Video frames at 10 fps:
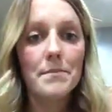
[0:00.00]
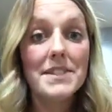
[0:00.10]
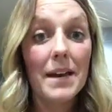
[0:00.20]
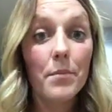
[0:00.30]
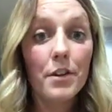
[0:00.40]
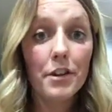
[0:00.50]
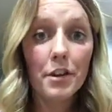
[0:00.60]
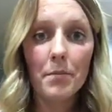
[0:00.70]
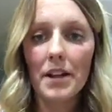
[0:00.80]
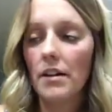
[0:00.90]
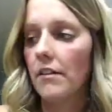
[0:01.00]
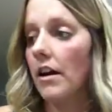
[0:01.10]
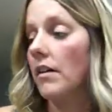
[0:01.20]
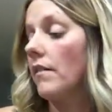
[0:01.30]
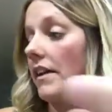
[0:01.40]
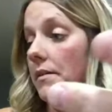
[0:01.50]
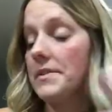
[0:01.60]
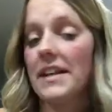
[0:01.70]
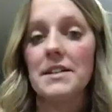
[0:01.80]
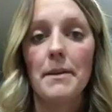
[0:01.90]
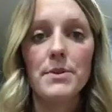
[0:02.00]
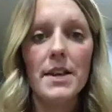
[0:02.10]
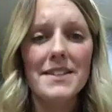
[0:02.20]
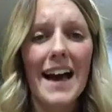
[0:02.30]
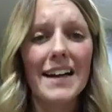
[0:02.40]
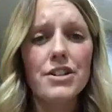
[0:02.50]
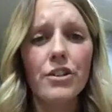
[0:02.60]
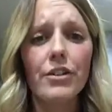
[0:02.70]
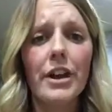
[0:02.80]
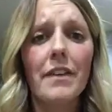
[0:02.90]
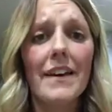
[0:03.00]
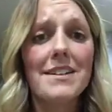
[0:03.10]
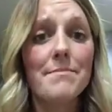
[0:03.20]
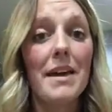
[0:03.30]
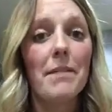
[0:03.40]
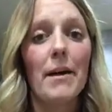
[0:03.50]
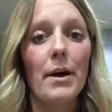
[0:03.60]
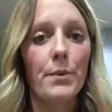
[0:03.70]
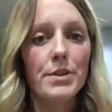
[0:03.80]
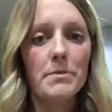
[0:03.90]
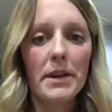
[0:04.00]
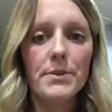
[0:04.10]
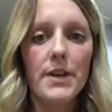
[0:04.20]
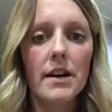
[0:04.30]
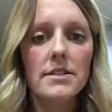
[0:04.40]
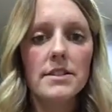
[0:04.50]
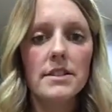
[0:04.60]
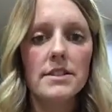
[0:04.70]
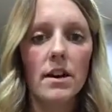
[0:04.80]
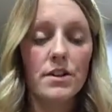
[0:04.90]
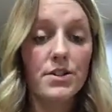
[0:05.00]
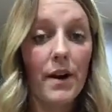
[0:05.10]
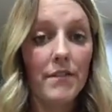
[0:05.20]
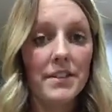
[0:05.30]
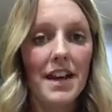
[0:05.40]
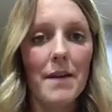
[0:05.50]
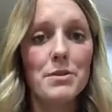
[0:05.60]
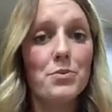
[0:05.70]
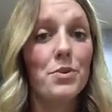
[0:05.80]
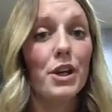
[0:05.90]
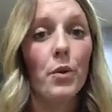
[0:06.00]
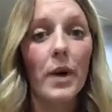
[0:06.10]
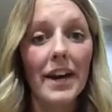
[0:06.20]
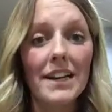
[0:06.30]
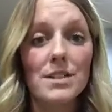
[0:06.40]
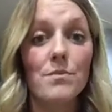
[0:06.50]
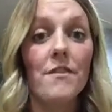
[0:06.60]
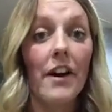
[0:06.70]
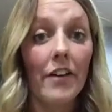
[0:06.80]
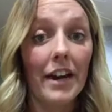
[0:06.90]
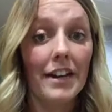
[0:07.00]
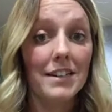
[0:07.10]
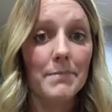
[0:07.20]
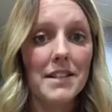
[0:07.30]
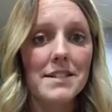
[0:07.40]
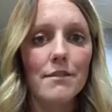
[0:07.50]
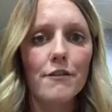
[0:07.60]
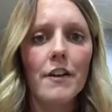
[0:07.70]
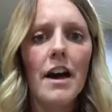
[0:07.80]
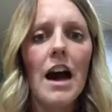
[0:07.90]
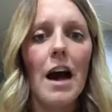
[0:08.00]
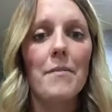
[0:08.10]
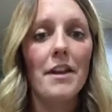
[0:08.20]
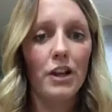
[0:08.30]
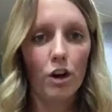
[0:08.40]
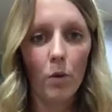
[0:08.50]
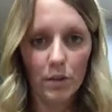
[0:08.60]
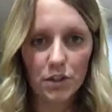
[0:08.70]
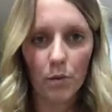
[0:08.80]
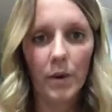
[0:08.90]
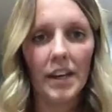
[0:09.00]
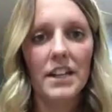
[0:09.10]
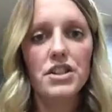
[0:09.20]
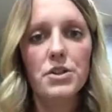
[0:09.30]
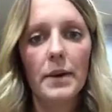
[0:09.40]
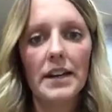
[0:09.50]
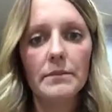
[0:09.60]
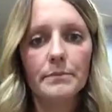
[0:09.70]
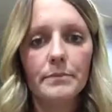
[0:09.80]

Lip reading: Same with tomato, like you were saying, tomato sauce. I generally like to make my own tomato sauce as long as you have the time. It's really quick. It's very inexpensive. And then you know what's going into it.